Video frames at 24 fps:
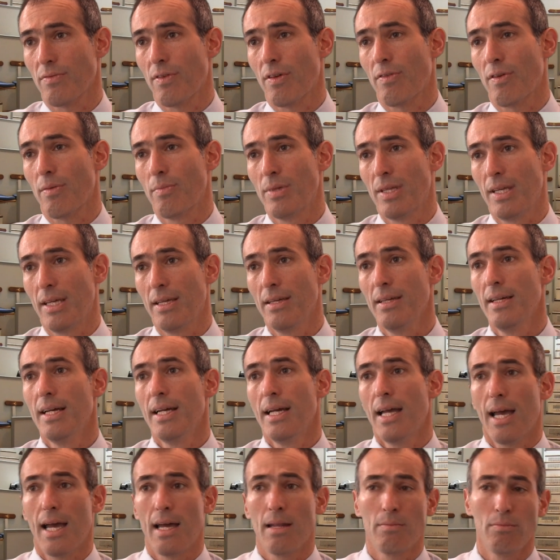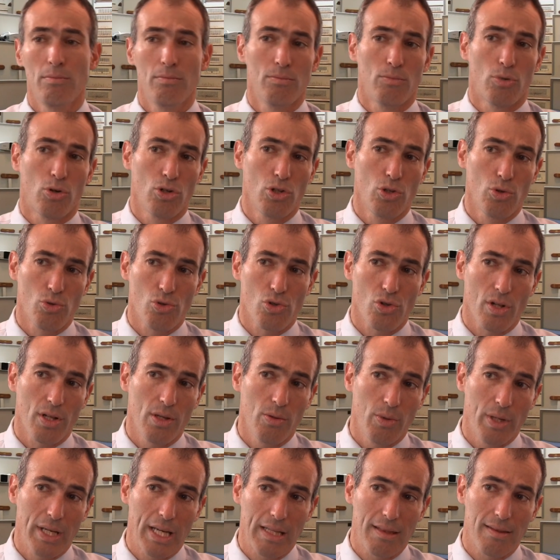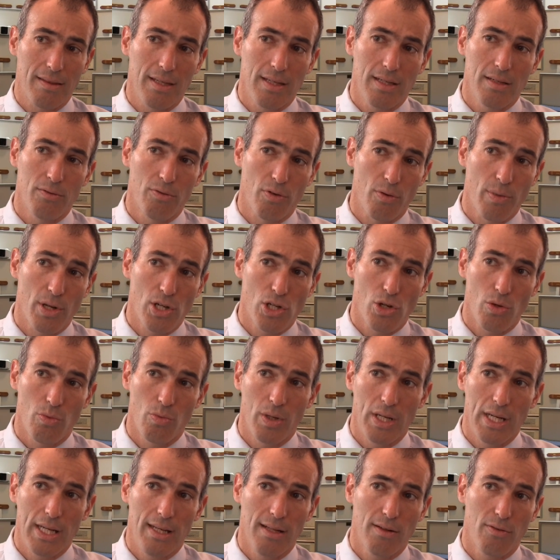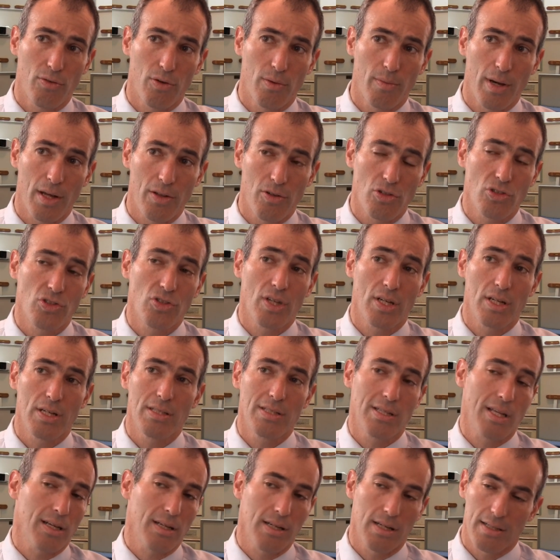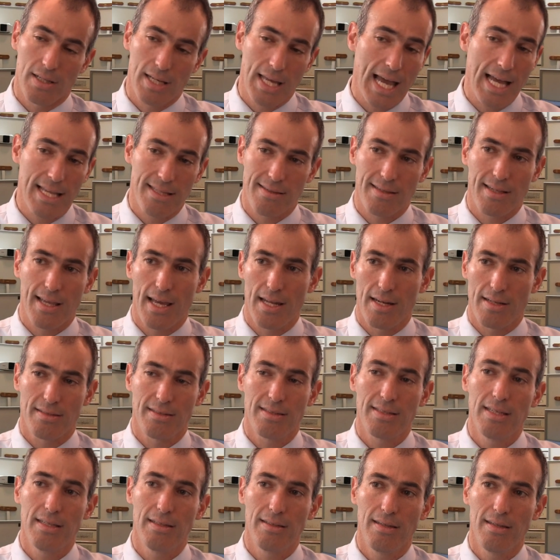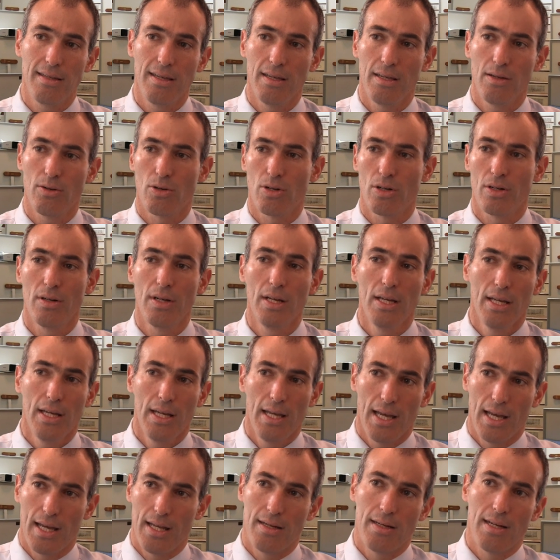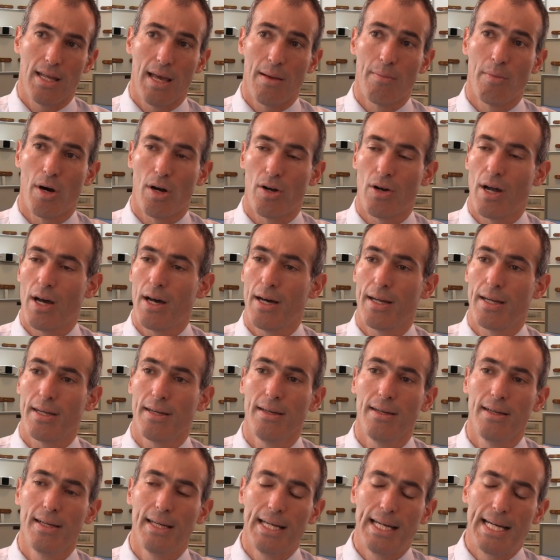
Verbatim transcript: of FMD, and more usually we get the information we need from other studies like a CAT scan, a CT, or an MRI.